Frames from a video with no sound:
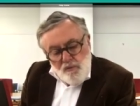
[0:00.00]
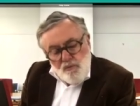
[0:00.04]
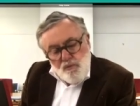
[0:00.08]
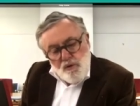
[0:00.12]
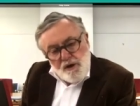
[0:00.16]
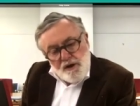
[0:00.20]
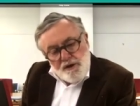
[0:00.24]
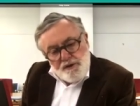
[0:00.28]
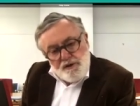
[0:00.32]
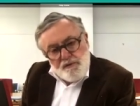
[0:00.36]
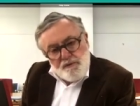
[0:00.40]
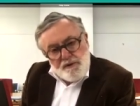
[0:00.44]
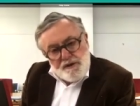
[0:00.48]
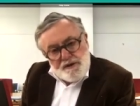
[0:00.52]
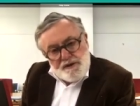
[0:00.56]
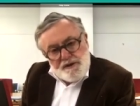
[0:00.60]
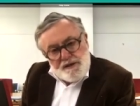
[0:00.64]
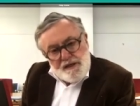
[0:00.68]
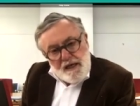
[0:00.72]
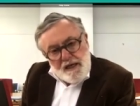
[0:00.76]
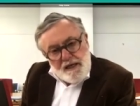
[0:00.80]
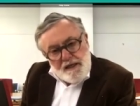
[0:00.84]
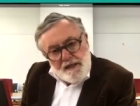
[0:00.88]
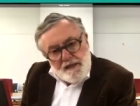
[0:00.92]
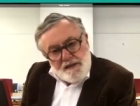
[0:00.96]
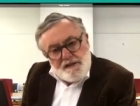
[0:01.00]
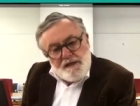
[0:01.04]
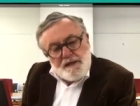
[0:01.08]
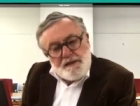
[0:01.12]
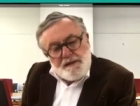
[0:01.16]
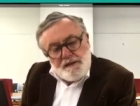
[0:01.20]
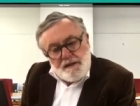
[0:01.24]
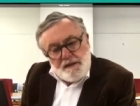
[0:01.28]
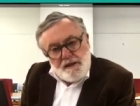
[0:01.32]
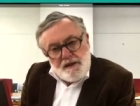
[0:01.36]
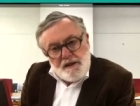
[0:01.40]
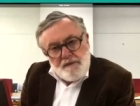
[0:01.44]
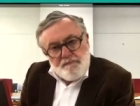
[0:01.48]
What I do want to say is that
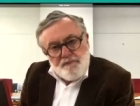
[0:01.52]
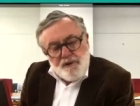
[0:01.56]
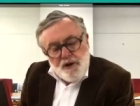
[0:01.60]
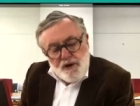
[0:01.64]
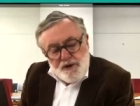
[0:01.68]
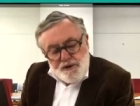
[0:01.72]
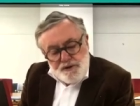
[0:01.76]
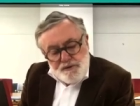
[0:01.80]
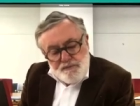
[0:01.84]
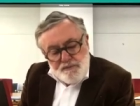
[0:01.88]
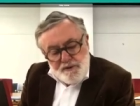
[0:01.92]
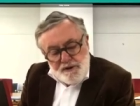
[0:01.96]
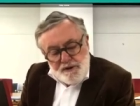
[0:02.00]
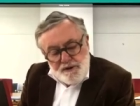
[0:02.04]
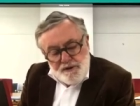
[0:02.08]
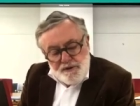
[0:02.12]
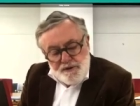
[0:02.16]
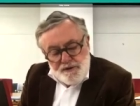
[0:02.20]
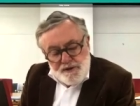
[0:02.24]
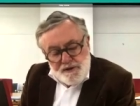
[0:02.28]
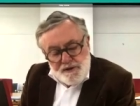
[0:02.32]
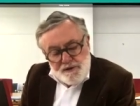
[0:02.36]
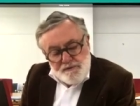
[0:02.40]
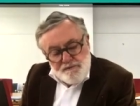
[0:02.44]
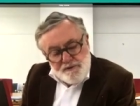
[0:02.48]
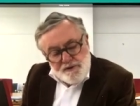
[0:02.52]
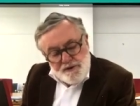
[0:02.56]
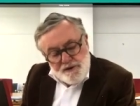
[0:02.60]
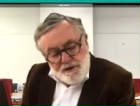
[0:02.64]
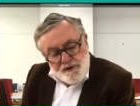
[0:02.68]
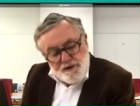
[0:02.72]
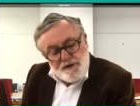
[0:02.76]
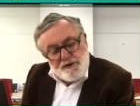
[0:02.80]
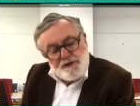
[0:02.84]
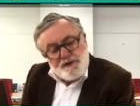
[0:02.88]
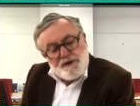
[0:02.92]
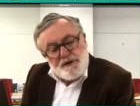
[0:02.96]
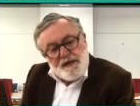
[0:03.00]
the approach we use is
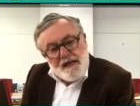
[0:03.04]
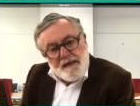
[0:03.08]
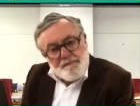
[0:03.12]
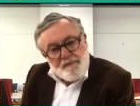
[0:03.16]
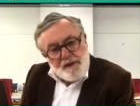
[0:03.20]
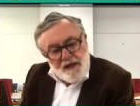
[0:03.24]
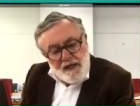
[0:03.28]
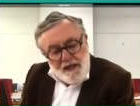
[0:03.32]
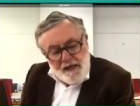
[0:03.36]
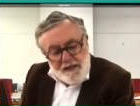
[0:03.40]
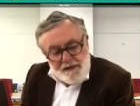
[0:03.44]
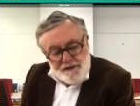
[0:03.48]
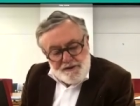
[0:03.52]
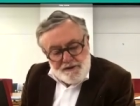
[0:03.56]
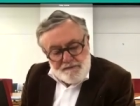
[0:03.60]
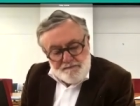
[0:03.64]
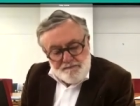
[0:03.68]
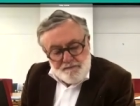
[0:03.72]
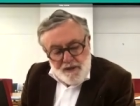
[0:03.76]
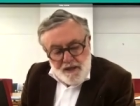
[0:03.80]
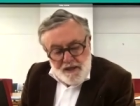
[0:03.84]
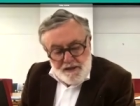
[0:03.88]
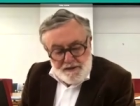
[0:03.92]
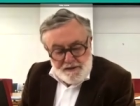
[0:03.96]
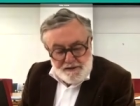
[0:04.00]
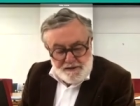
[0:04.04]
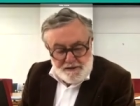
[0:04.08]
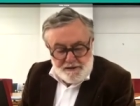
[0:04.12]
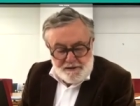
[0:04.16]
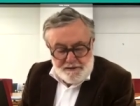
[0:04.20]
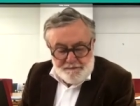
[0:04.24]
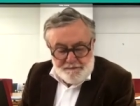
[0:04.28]
research and application based,